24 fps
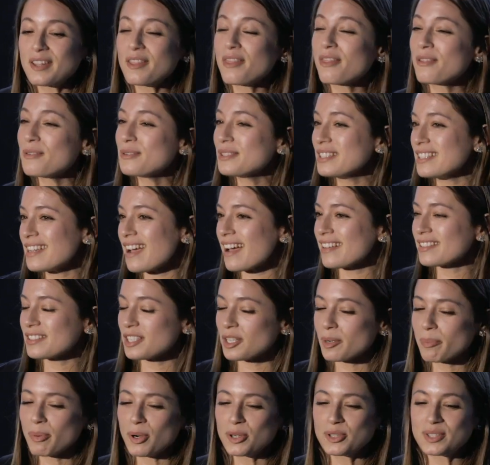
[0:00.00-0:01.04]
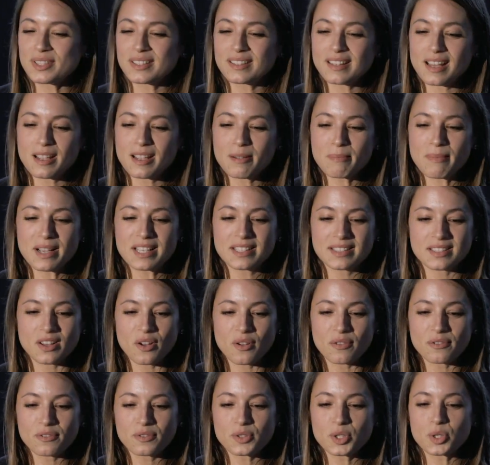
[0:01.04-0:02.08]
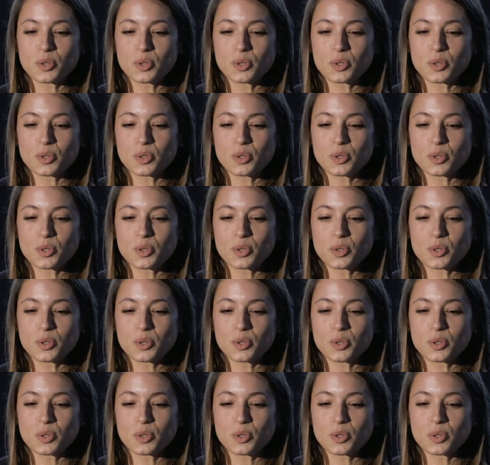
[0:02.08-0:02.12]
enthusiastic person like myself